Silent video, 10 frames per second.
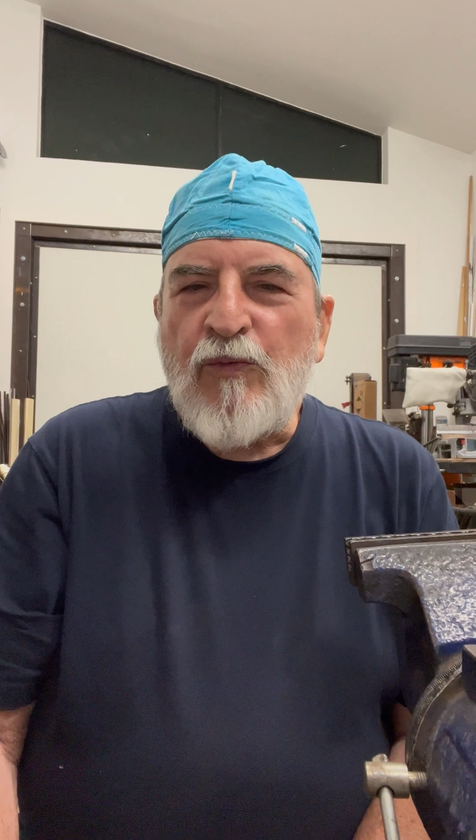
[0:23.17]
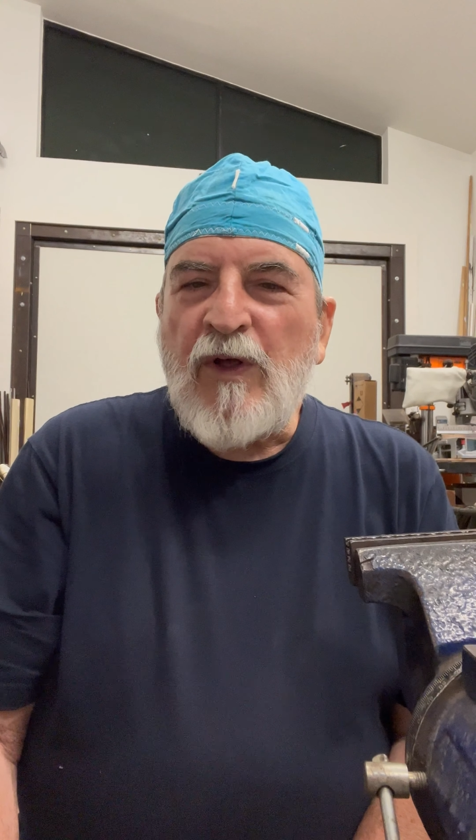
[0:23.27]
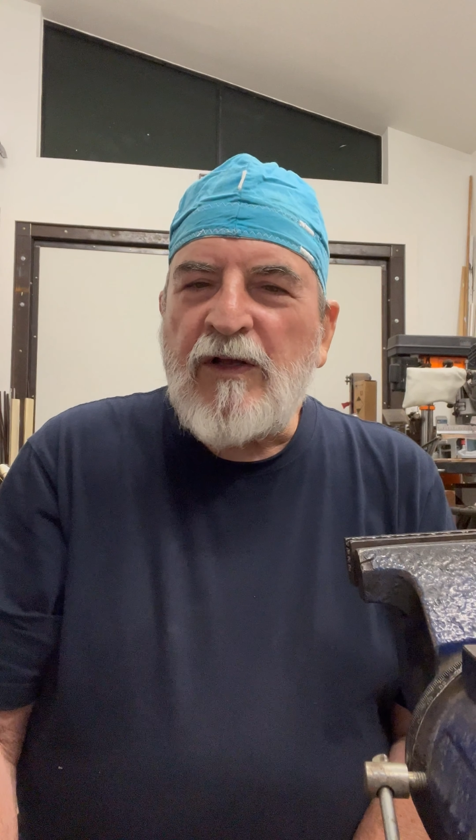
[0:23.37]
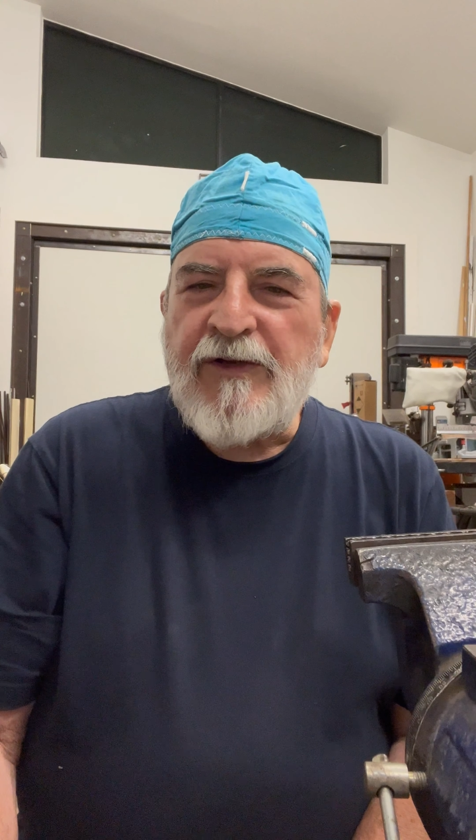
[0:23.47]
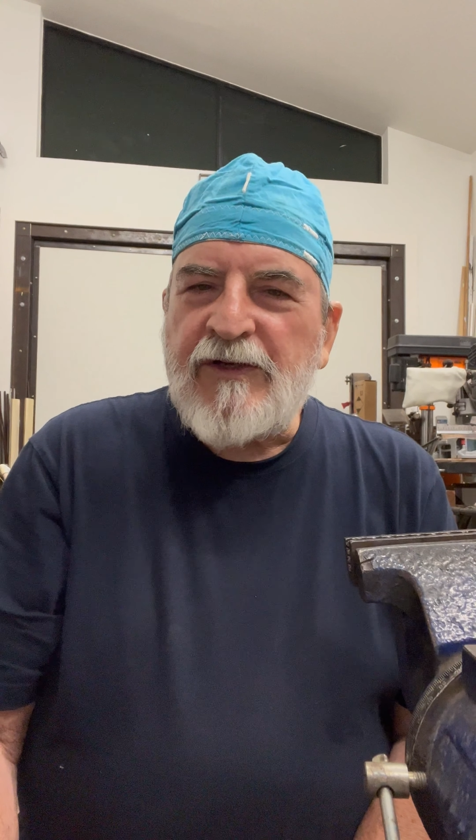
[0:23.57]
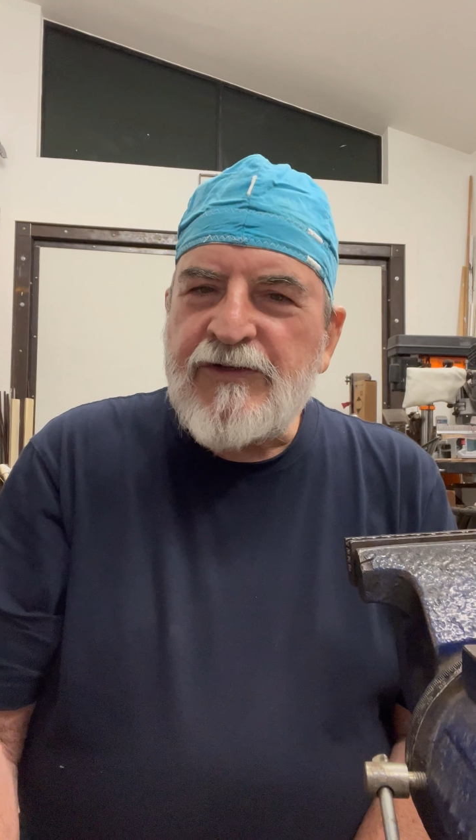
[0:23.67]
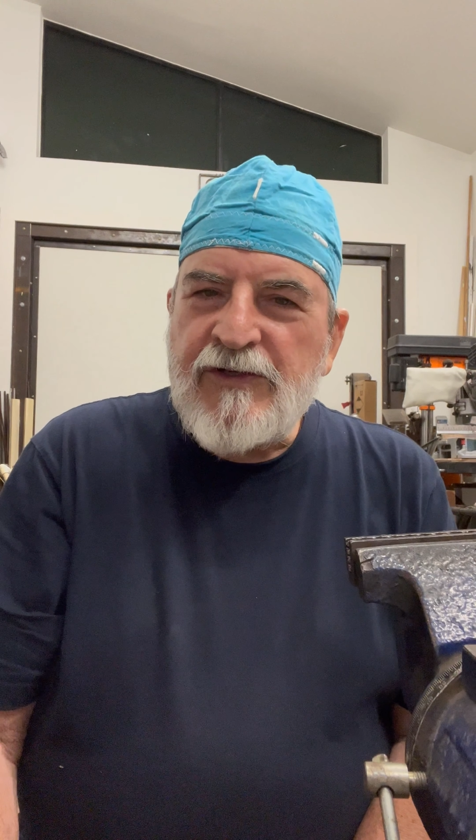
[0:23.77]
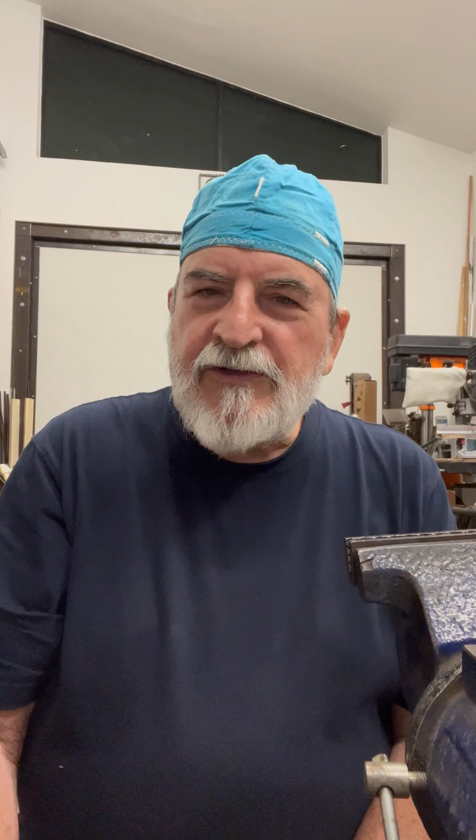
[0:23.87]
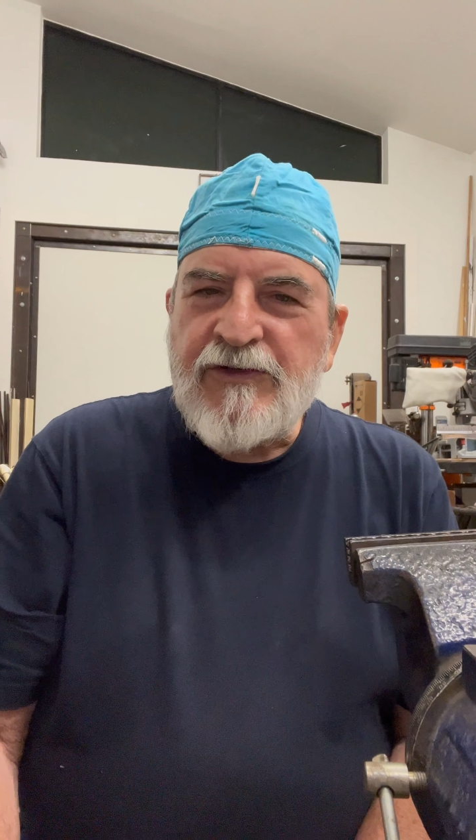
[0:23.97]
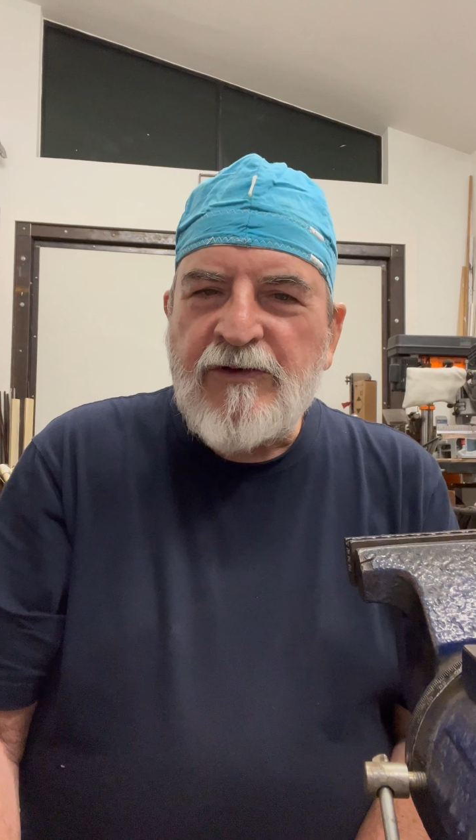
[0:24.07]
welding
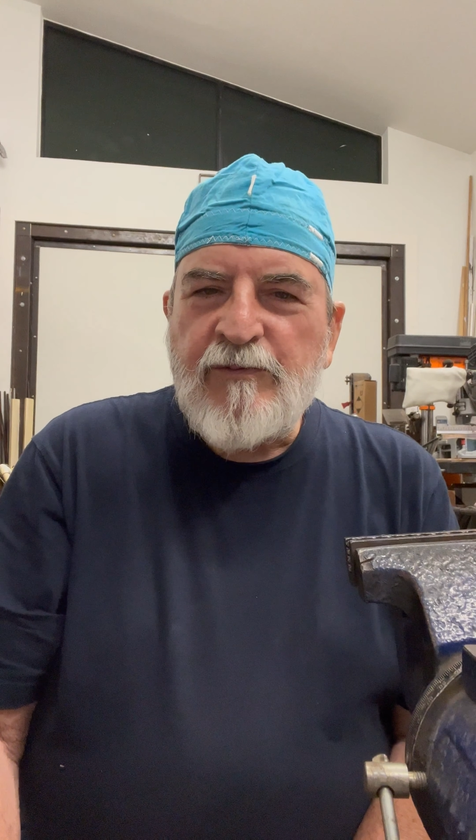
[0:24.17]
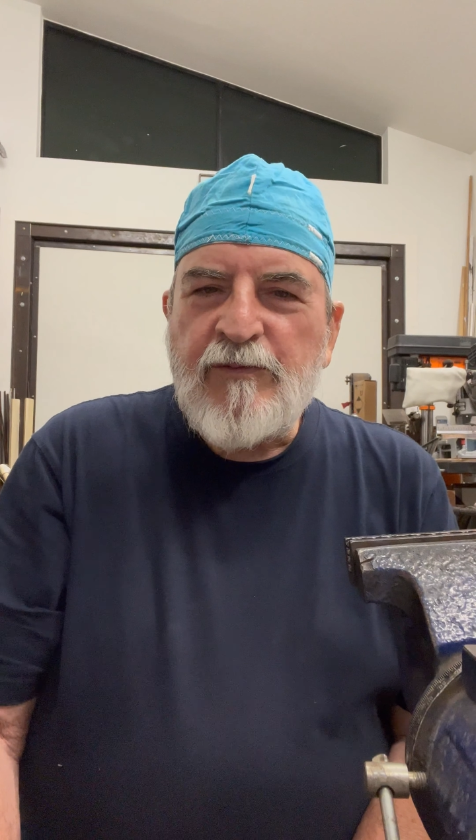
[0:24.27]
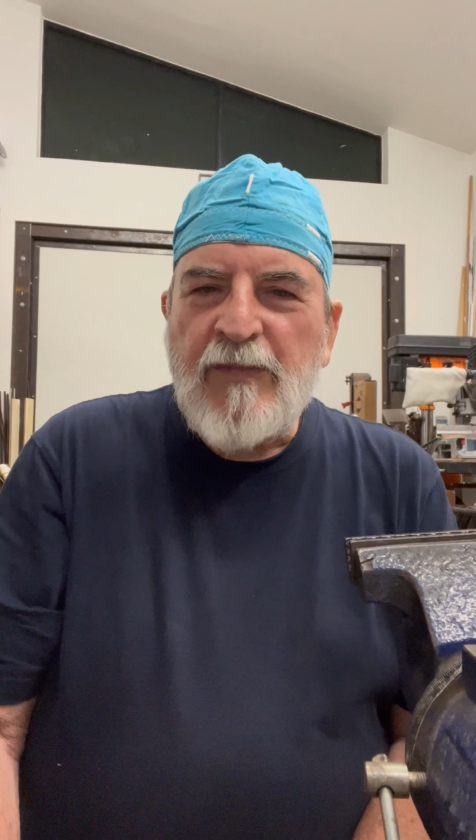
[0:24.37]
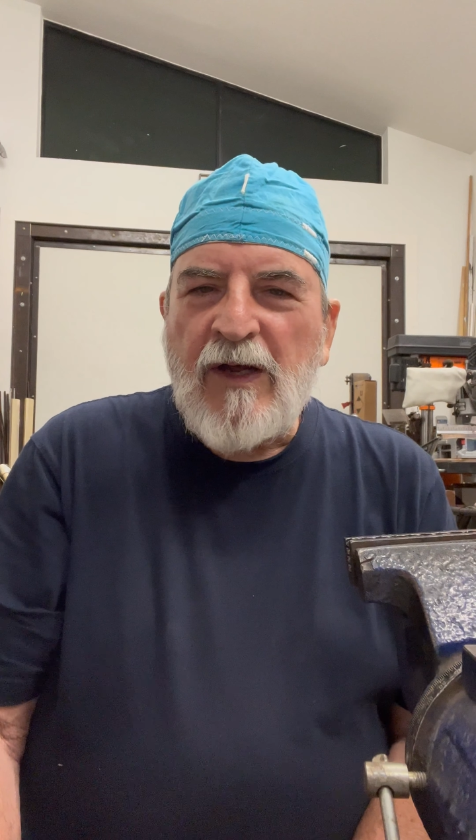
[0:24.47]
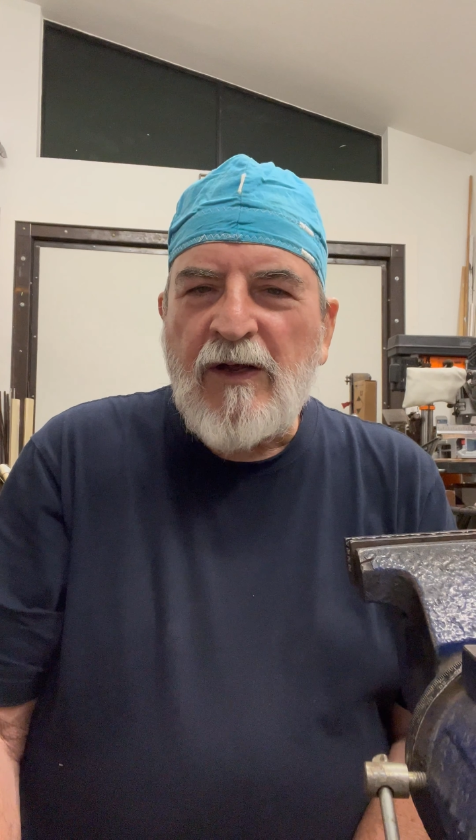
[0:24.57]
system,